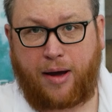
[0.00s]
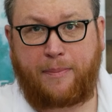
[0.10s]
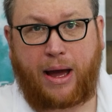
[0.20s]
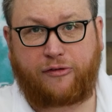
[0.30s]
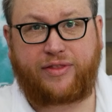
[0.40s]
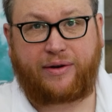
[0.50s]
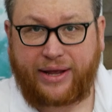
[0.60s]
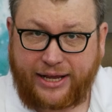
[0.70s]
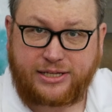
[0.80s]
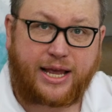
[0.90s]
However, there
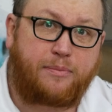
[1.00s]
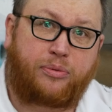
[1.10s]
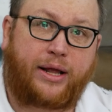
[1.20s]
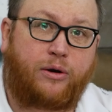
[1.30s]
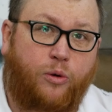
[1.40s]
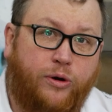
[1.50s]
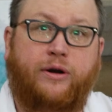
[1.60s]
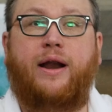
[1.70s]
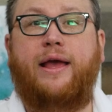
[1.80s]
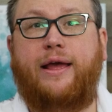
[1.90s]
is a player order.
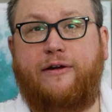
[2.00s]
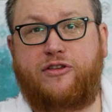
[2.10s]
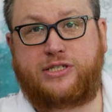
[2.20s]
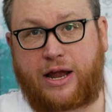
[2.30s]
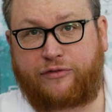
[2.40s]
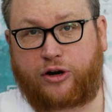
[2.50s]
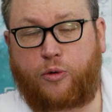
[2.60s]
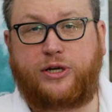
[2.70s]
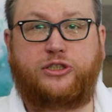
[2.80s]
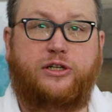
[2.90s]
If there's ever a
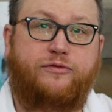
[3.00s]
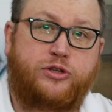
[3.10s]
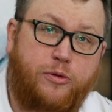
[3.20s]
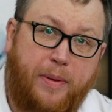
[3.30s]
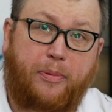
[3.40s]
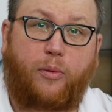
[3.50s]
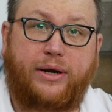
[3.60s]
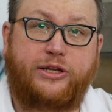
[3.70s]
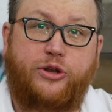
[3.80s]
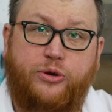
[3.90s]
question of two people wanting
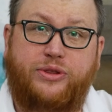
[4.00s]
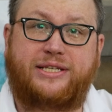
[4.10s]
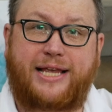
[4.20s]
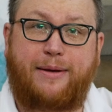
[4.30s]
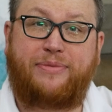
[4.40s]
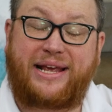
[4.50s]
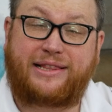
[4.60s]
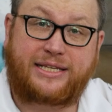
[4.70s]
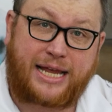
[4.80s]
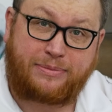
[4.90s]
to do the same thing at the
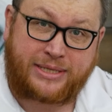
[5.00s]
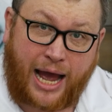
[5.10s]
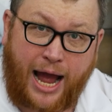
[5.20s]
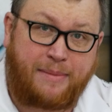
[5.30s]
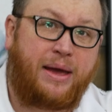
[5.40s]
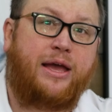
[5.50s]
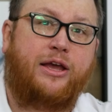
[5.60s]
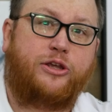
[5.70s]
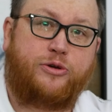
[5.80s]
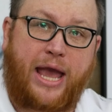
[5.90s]
same time, you
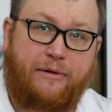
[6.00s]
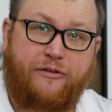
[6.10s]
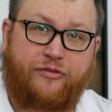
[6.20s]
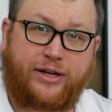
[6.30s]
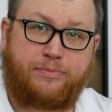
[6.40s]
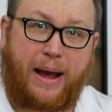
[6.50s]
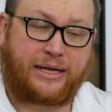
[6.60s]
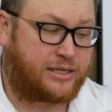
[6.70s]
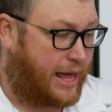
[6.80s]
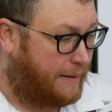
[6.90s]
can reflect back to
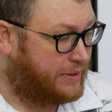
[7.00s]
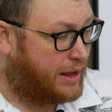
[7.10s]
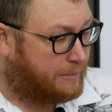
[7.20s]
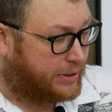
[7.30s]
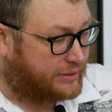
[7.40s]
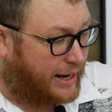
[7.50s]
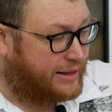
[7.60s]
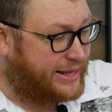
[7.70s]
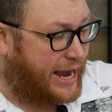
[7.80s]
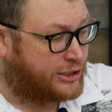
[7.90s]
that. But a lot of the
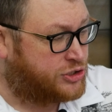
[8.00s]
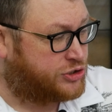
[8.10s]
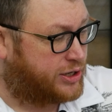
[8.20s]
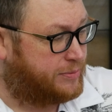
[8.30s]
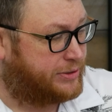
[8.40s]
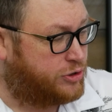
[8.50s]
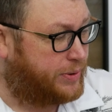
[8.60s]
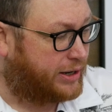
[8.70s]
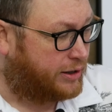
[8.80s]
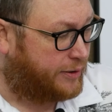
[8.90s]
actions you're going to be doing are
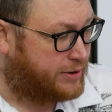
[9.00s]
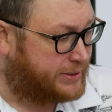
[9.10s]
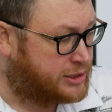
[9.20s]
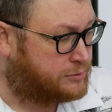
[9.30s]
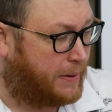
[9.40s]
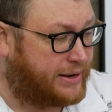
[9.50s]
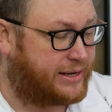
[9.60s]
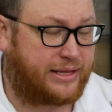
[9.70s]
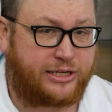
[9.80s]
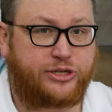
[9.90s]
going to be spending
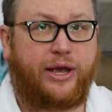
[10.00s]
these.